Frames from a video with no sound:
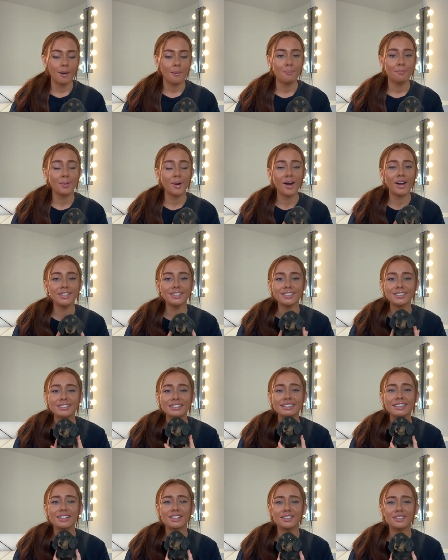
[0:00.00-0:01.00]
but I just
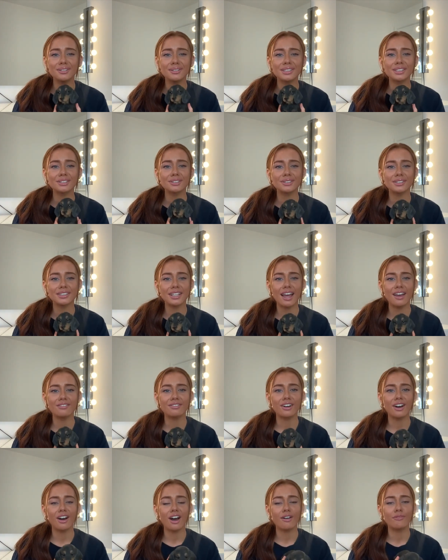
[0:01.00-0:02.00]
think they're the cutest dogs ever.
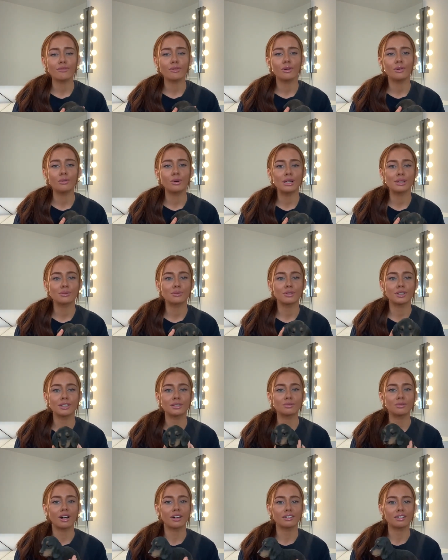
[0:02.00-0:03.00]
I've always wanted
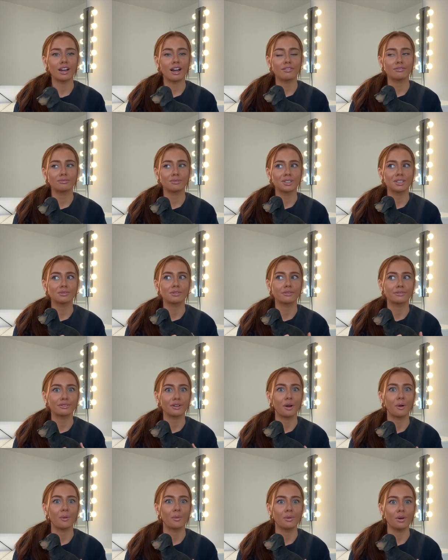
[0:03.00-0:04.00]
one, like I've wanted one for
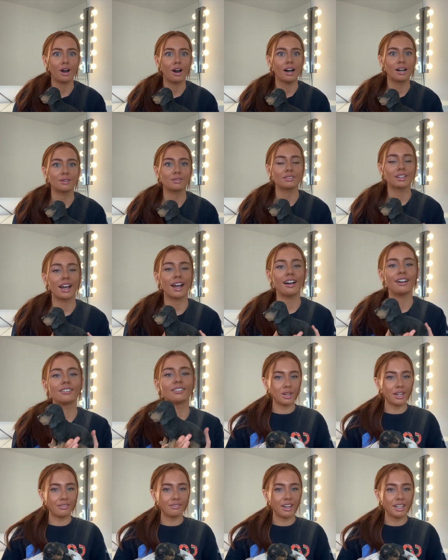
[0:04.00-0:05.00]
a while now,
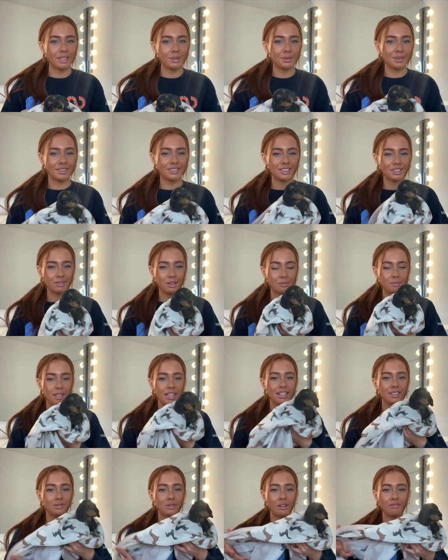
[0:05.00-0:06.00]
a fake one, do you know what I
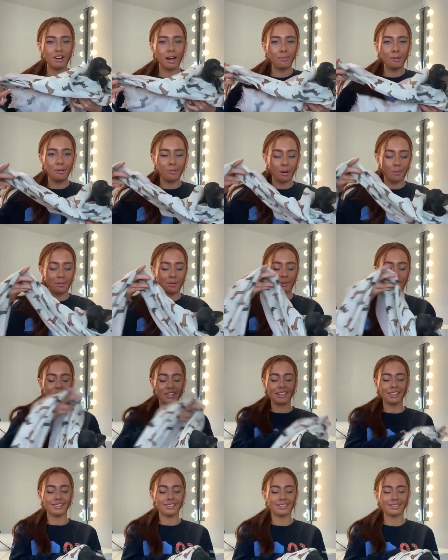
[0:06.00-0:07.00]
mean? So I wrap him up like
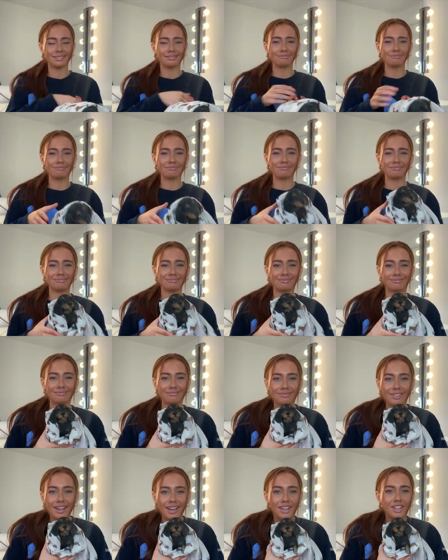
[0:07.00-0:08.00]
this.
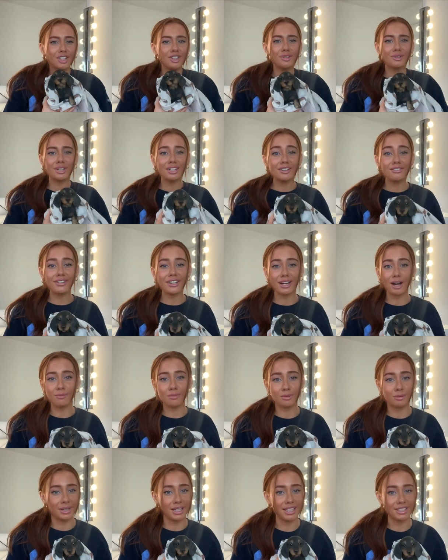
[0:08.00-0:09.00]
You're gonna think I'm
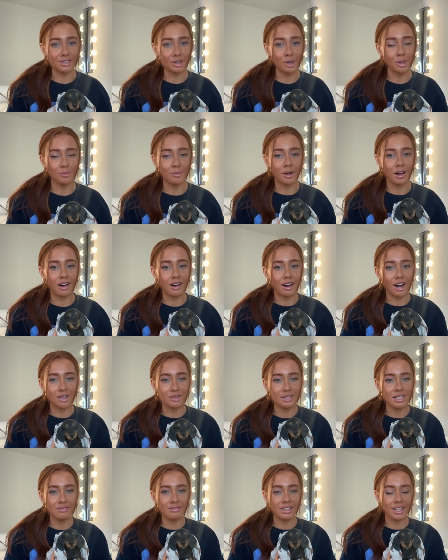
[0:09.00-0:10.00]
a weirdo, but I
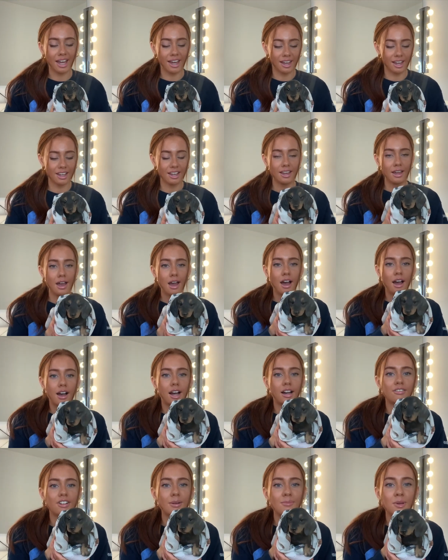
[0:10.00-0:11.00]
don't even care.
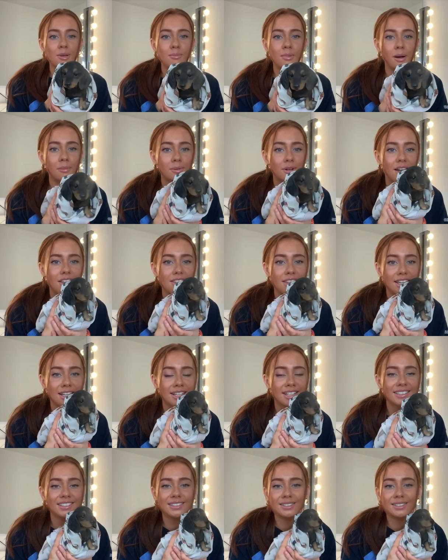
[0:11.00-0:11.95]
I wrap him up like this,